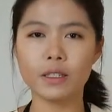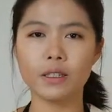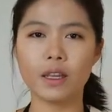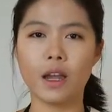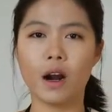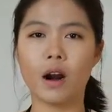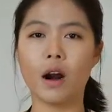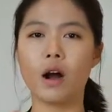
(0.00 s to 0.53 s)
They
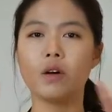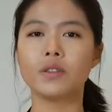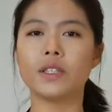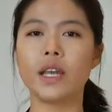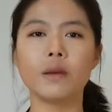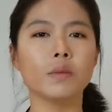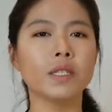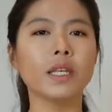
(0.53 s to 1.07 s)
are all
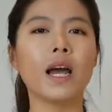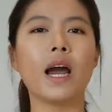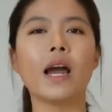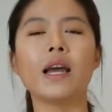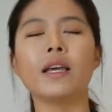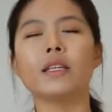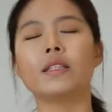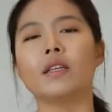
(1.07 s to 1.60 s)
same
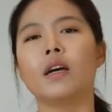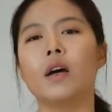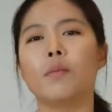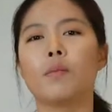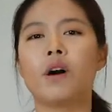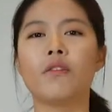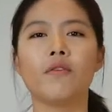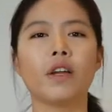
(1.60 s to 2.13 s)
size,
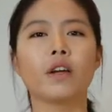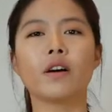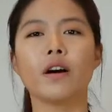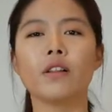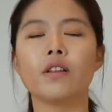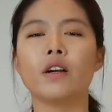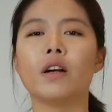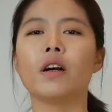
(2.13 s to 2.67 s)
perfect
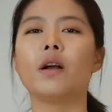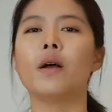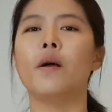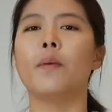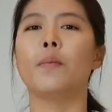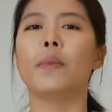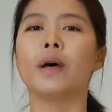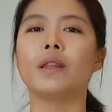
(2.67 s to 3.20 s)
color,
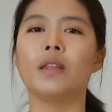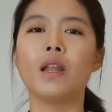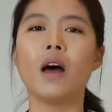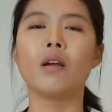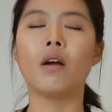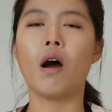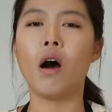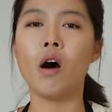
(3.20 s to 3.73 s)
but
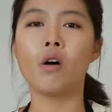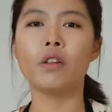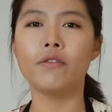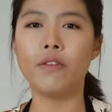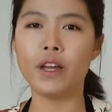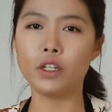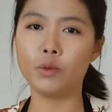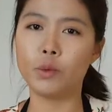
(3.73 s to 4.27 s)
not all the
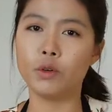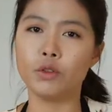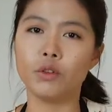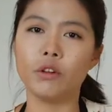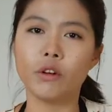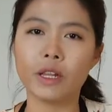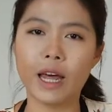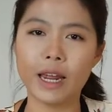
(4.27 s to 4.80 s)
vegetables
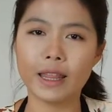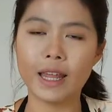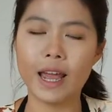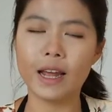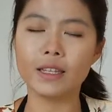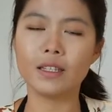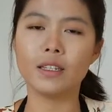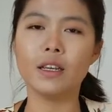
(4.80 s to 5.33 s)
look like
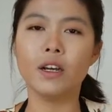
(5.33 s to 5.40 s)
that.